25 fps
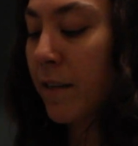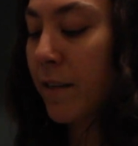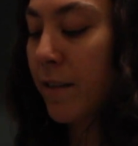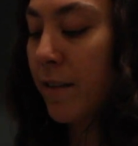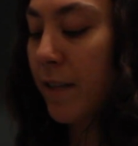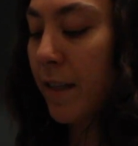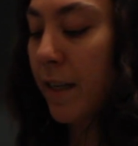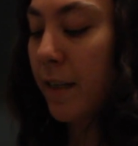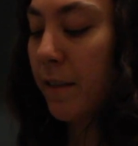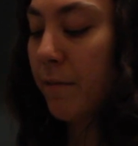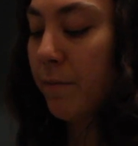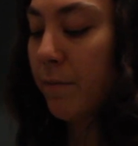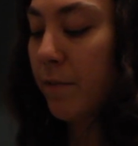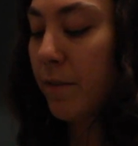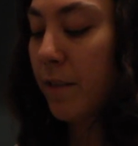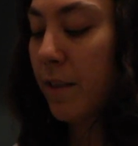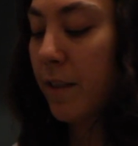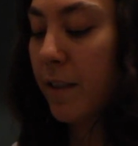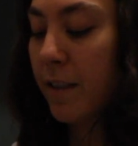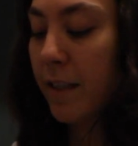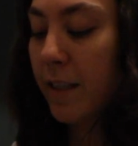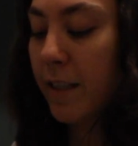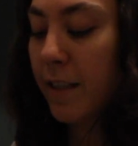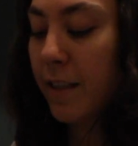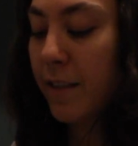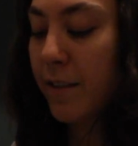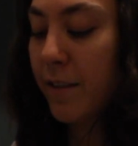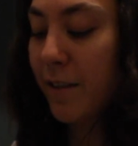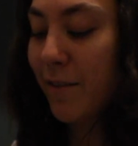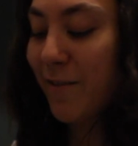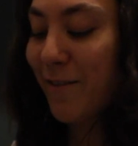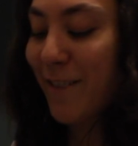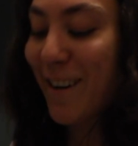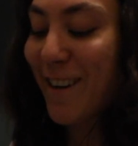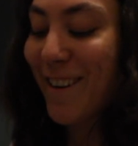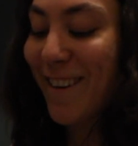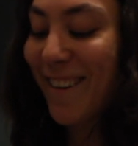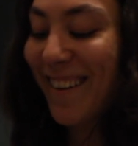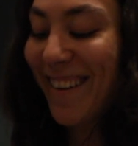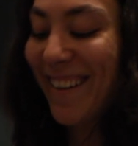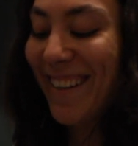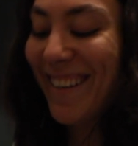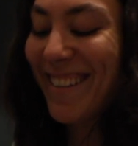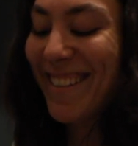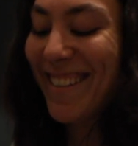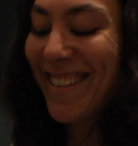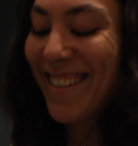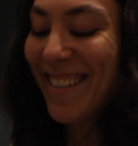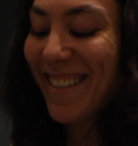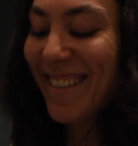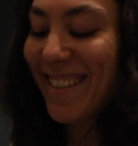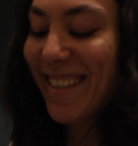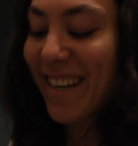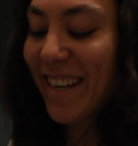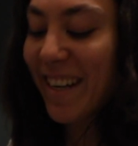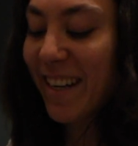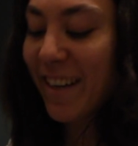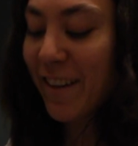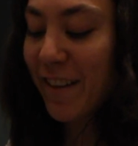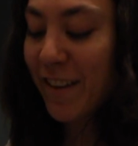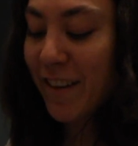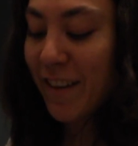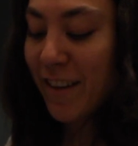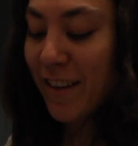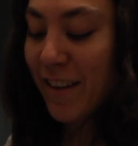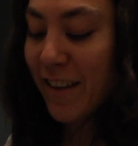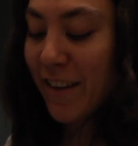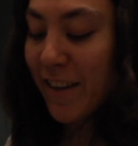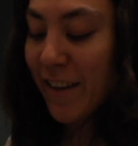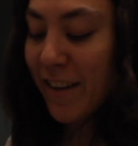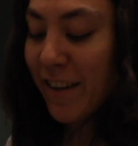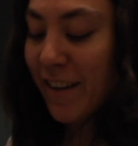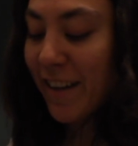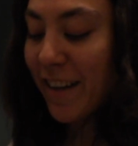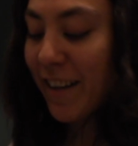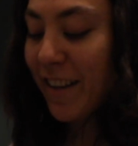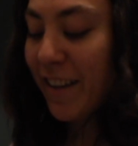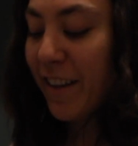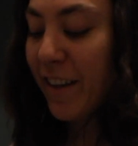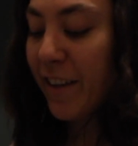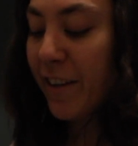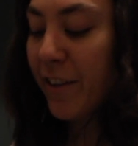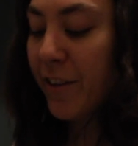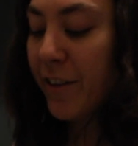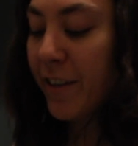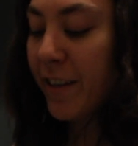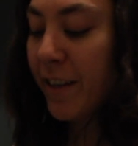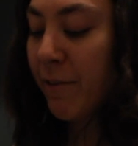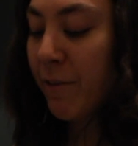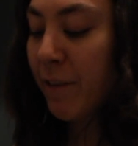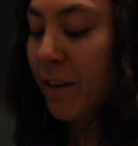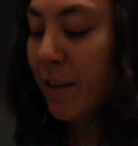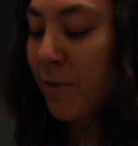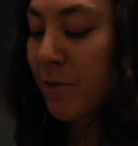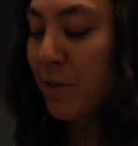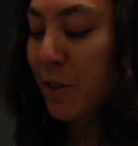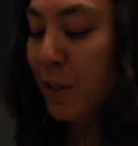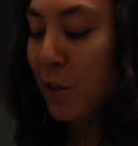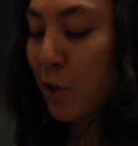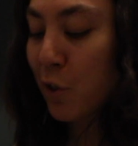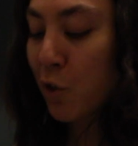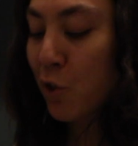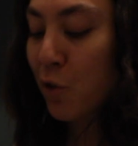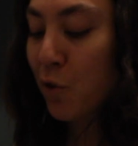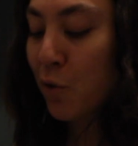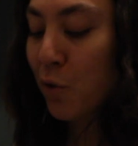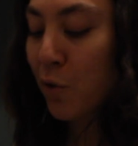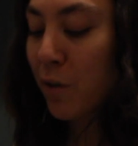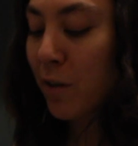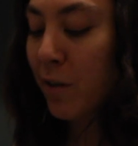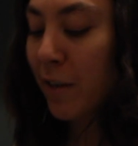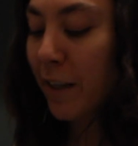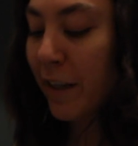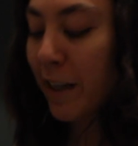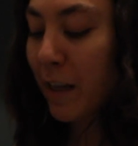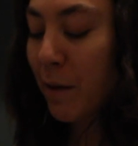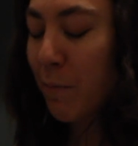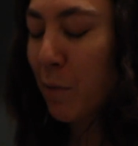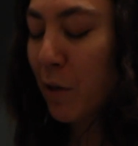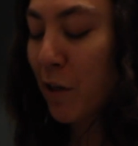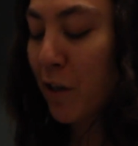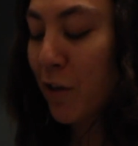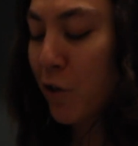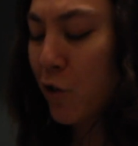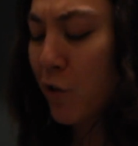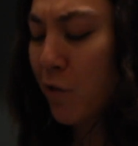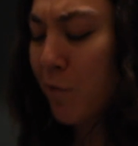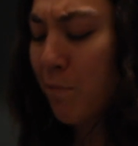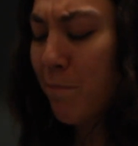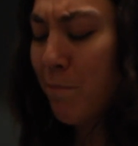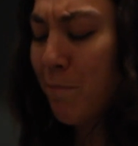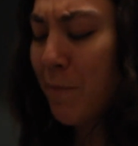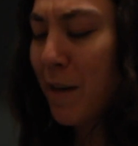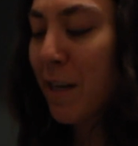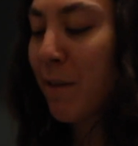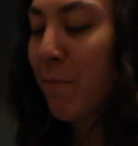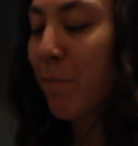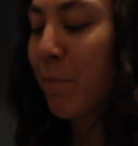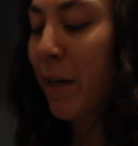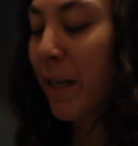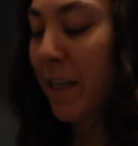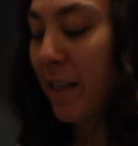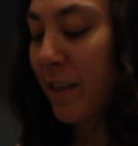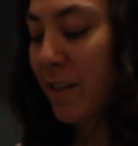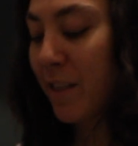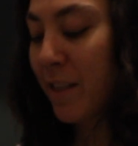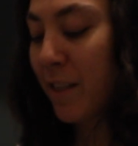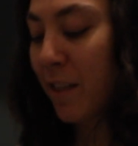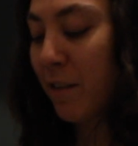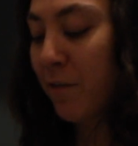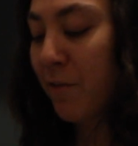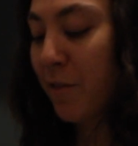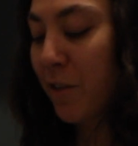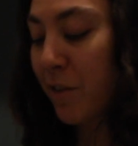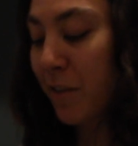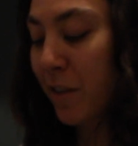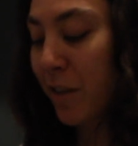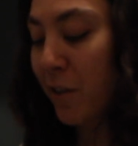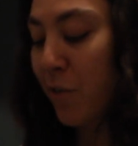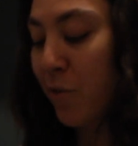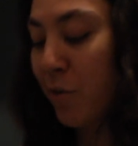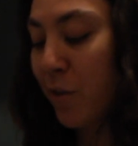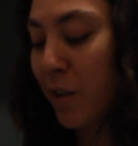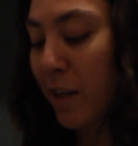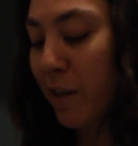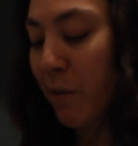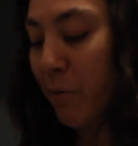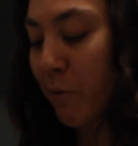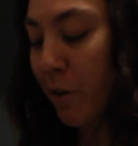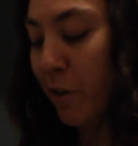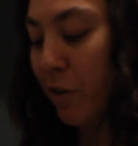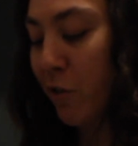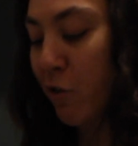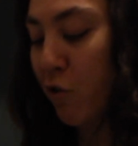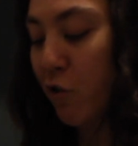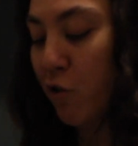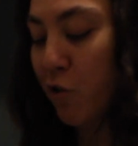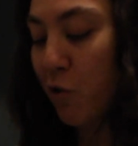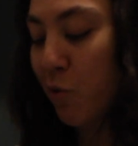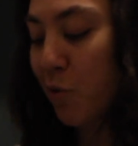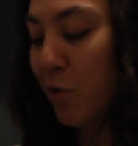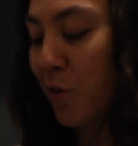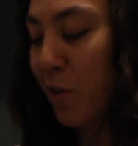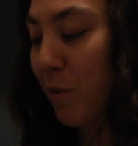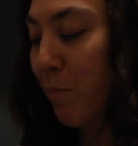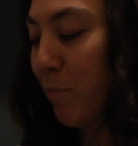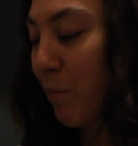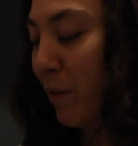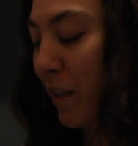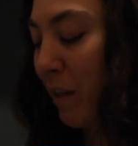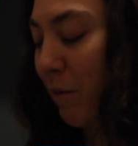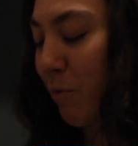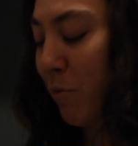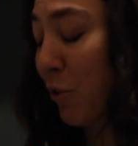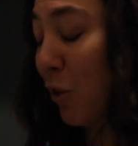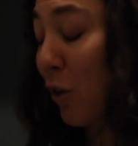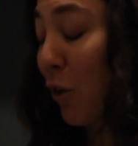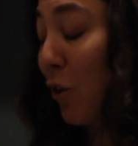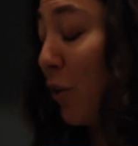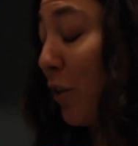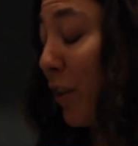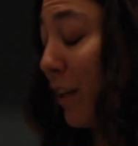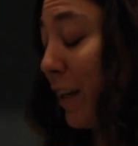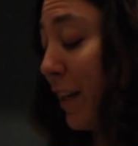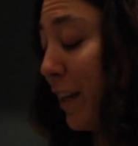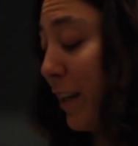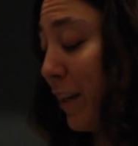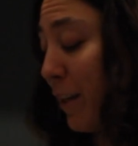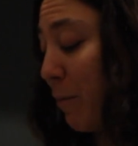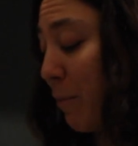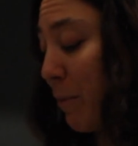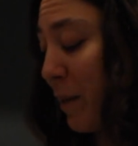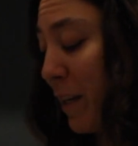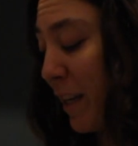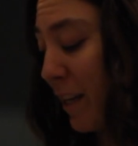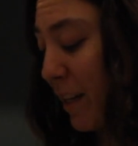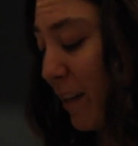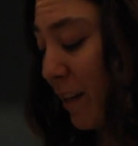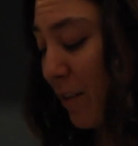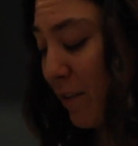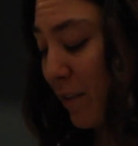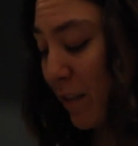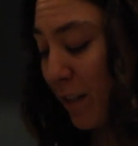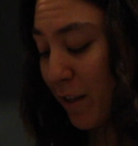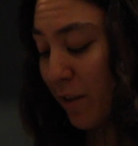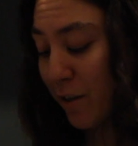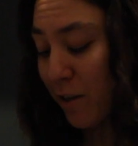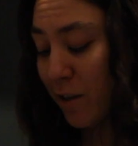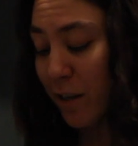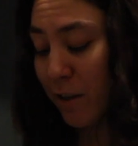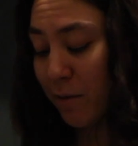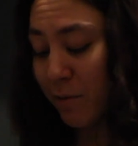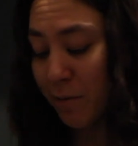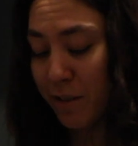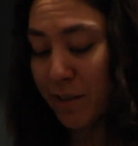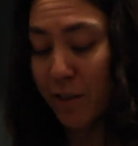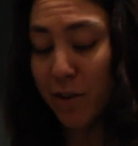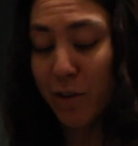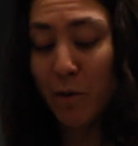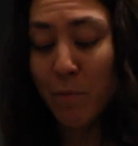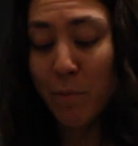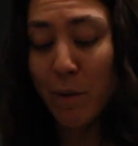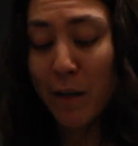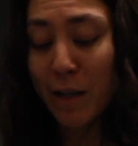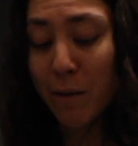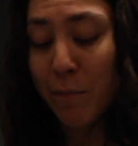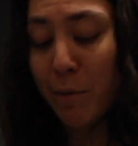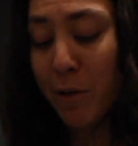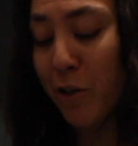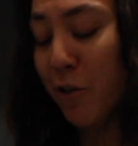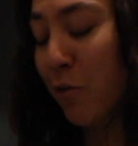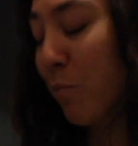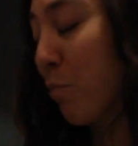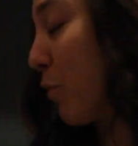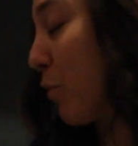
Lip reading: day. Today is a very easy day. And the other day when I was at the store, like I bought mint by itself because I knew that I wanted to juice it, but that was all that I ended up getting because I thought I was gonna go buy a bunch of